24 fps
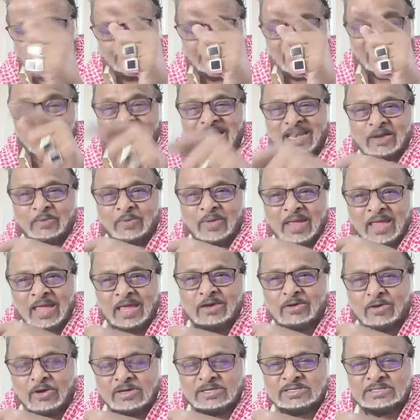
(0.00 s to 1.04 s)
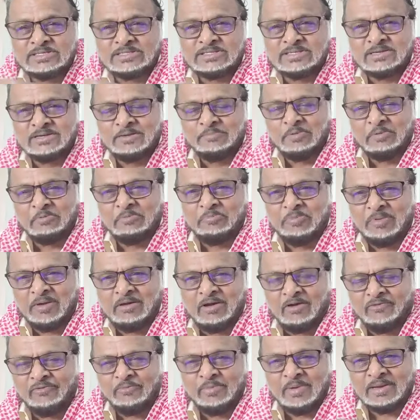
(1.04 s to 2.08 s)
And in a way, he caused the PPP
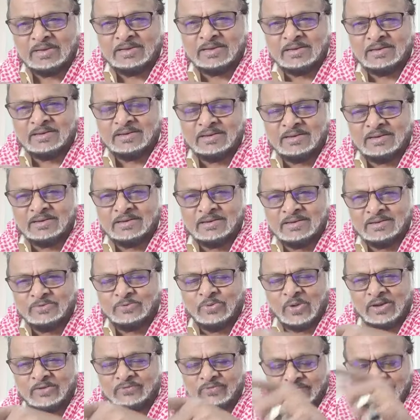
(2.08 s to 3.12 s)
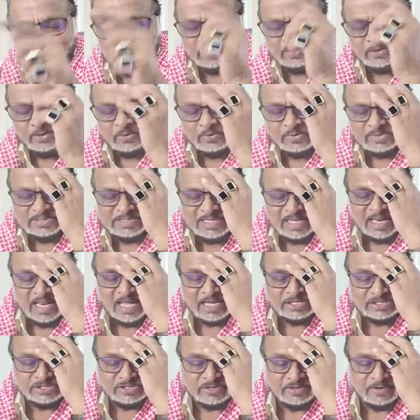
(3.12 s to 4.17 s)
government in 2015 to lose the
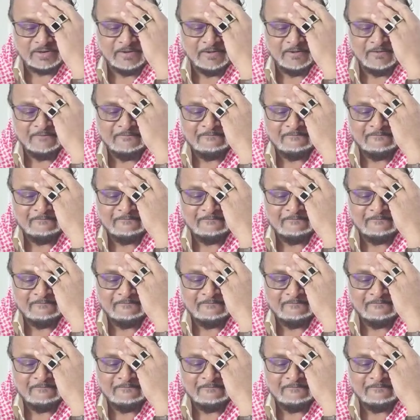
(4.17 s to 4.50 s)
election.